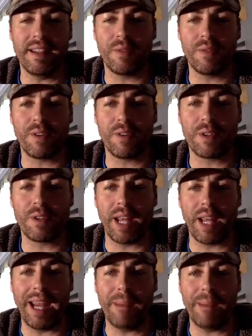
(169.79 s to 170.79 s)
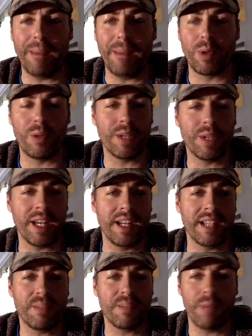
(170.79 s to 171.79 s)
you know, the first part of April, we'll get
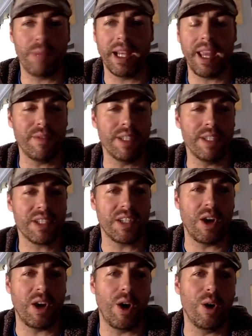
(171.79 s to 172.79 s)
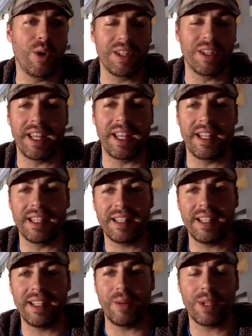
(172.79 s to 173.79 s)
a nice big heavy snow. And
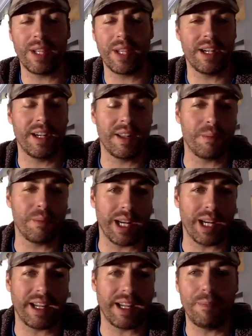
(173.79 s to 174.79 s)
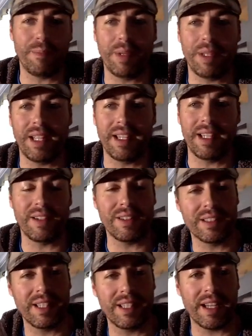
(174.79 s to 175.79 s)
then, you know, we'll get another breakup and then
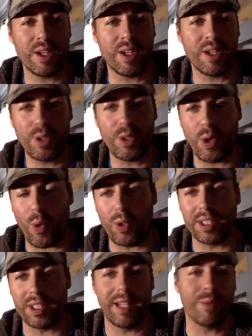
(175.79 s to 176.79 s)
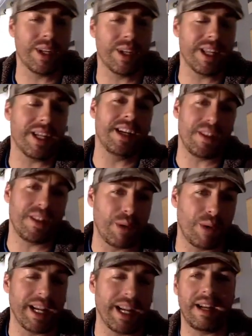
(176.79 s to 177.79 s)
it'll get cold and then we'll get another
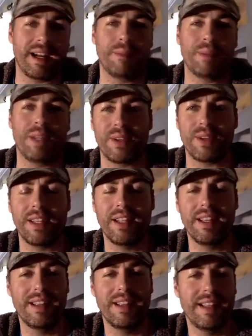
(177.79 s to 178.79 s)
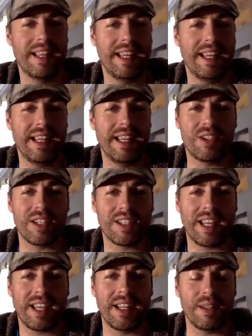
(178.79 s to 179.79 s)
breakup, you know? So it's
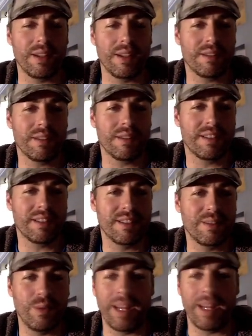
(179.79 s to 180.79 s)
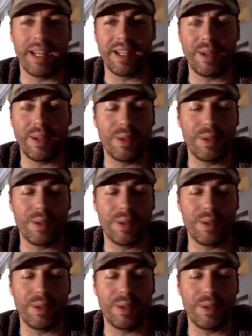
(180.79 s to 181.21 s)
just kind of the way it